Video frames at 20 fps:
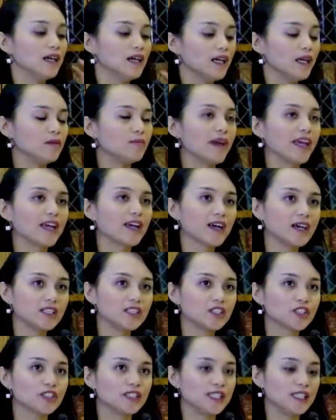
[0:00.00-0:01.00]
In my
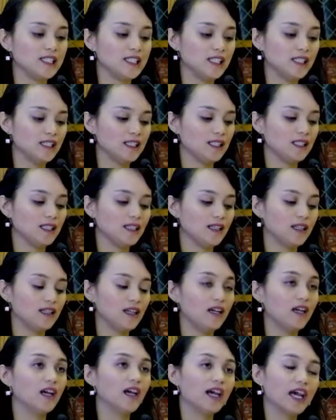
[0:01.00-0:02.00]
country,
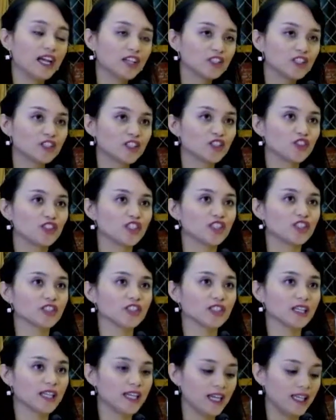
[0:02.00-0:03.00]

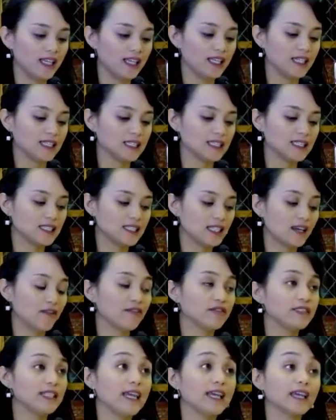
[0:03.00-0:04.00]
extrajudicial killings
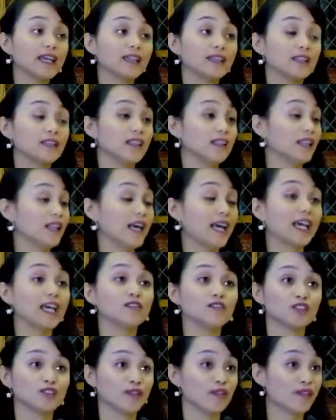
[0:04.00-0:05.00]
have taken the
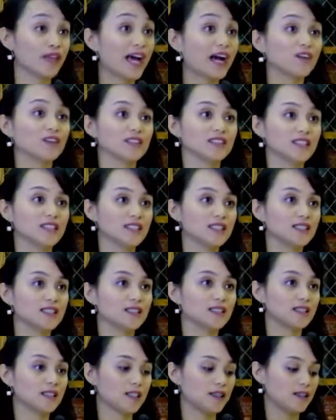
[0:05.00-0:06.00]
lives of
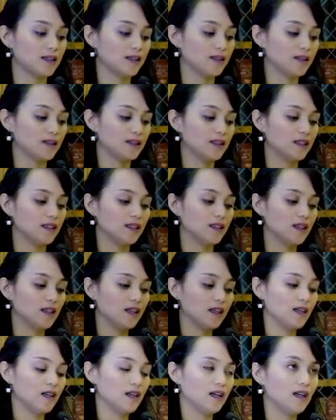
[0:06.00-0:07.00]
thousands.
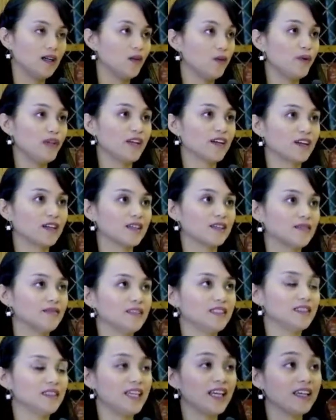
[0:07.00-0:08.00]
We are
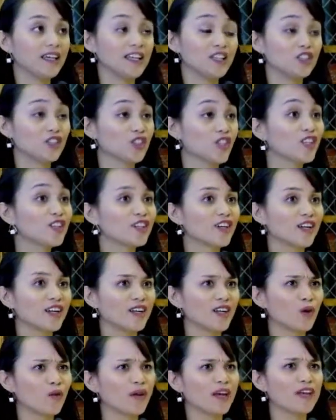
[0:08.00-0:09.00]
taking
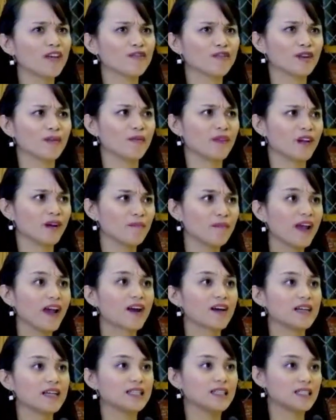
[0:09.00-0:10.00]
children away from their
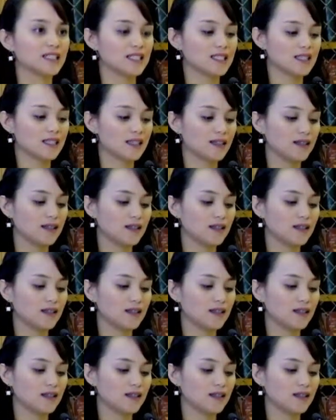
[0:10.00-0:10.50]
parents.